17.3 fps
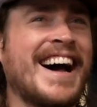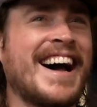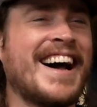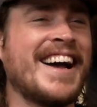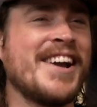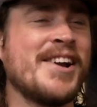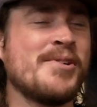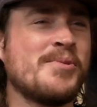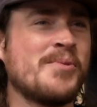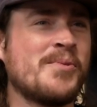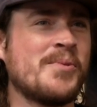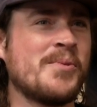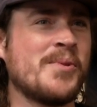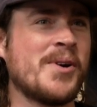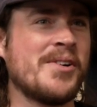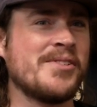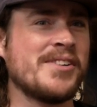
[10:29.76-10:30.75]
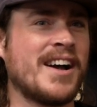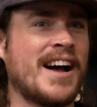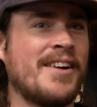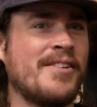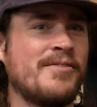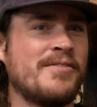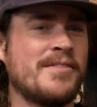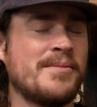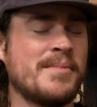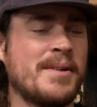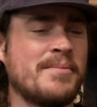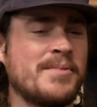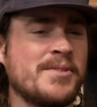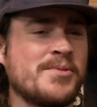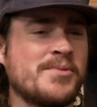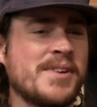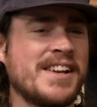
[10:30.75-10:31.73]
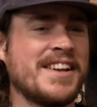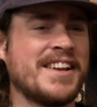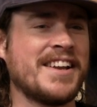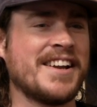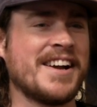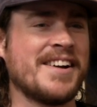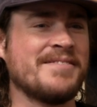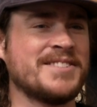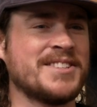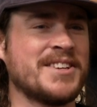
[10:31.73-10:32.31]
I remember waking up.